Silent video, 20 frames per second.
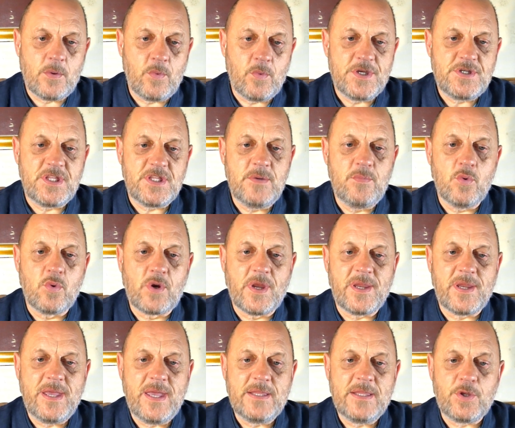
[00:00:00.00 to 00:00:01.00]
which they will
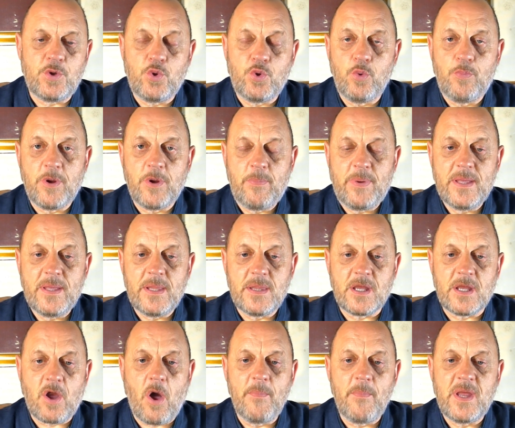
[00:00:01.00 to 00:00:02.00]
create to prepare the
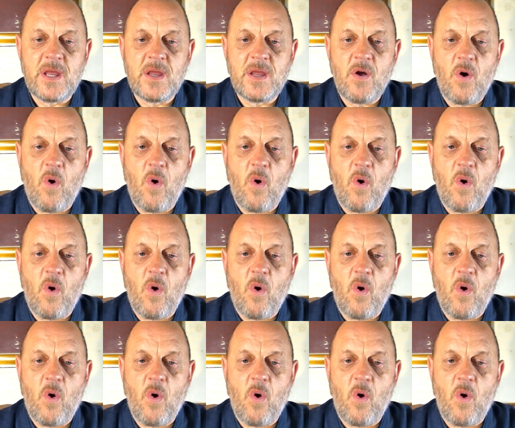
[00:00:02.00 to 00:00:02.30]
coming